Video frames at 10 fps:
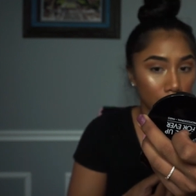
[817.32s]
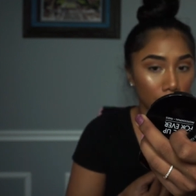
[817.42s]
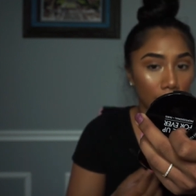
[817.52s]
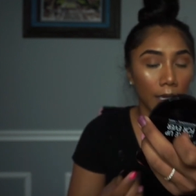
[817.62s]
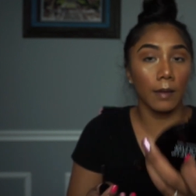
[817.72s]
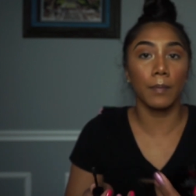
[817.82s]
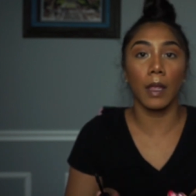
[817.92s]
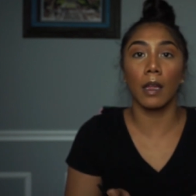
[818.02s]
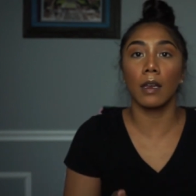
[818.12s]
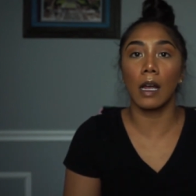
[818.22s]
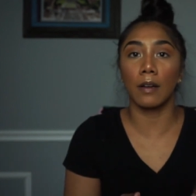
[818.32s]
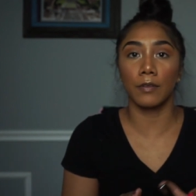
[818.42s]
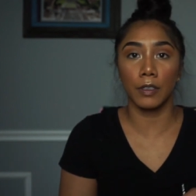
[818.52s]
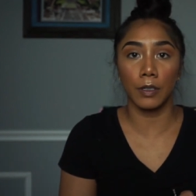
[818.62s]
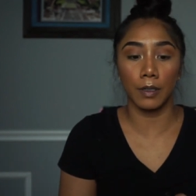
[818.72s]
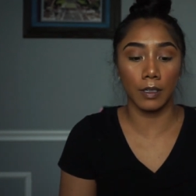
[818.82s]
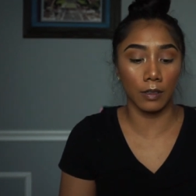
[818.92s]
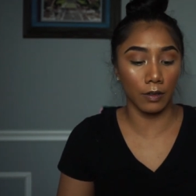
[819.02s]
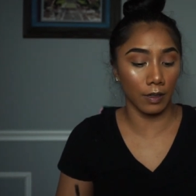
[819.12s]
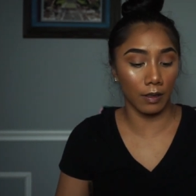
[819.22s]
Okay, and after you are
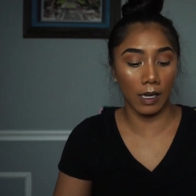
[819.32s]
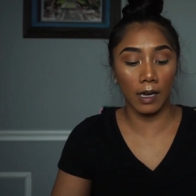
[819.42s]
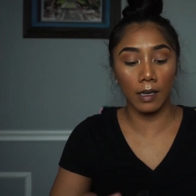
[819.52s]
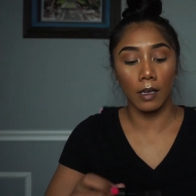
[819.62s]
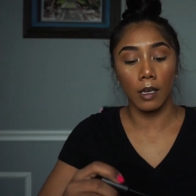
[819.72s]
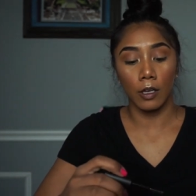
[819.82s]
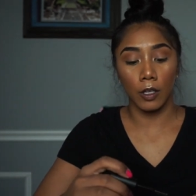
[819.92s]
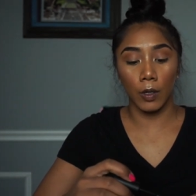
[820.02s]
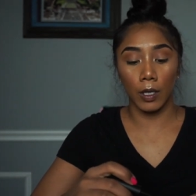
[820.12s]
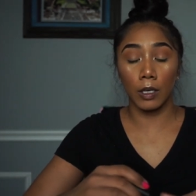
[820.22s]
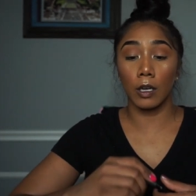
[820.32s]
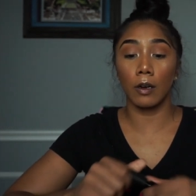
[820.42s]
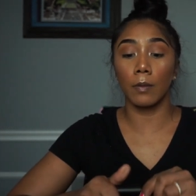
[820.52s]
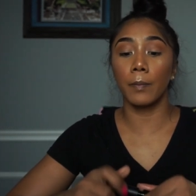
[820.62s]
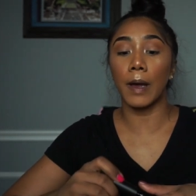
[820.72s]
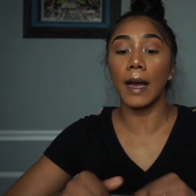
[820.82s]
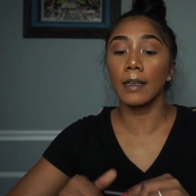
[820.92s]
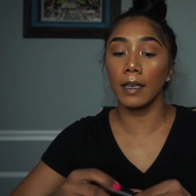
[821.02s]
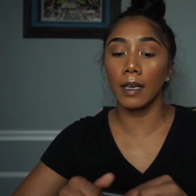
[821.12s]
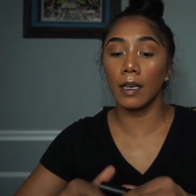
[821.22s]
done doing that, you can go
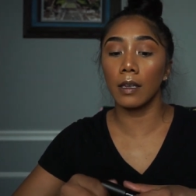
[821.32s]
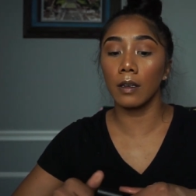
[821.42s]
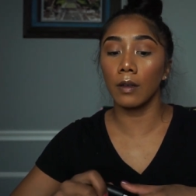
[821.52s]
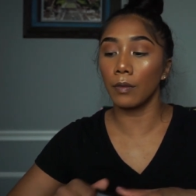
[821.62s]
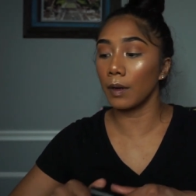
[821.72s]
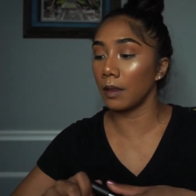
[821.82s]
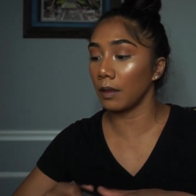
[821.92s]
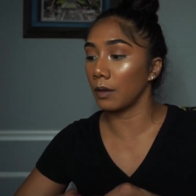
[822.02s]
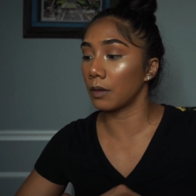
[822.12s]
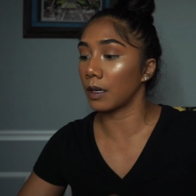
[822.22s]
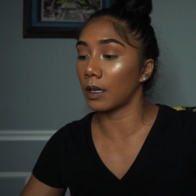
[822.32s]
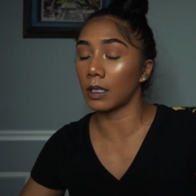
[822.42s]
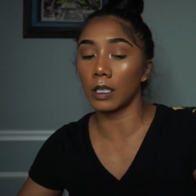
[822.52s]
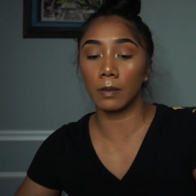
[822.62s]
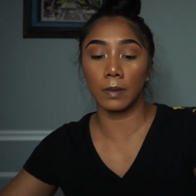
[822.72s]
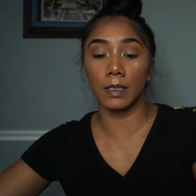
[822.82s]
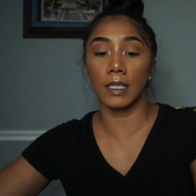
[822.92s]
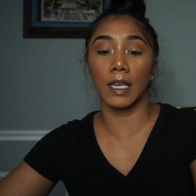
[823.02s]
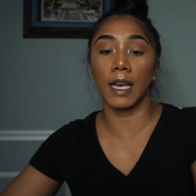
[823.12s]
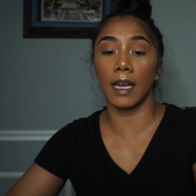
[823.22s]
back in with your Urban
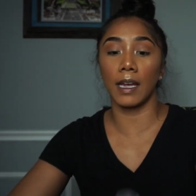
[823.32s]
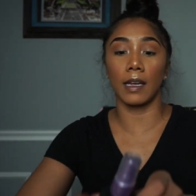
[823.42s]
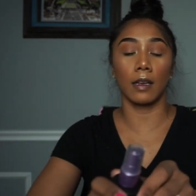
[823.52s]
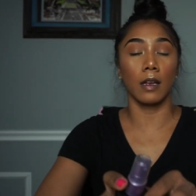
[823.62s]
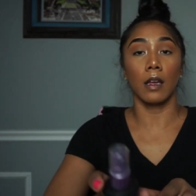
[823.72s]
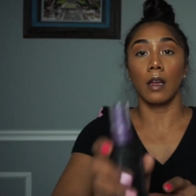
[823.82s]
Decay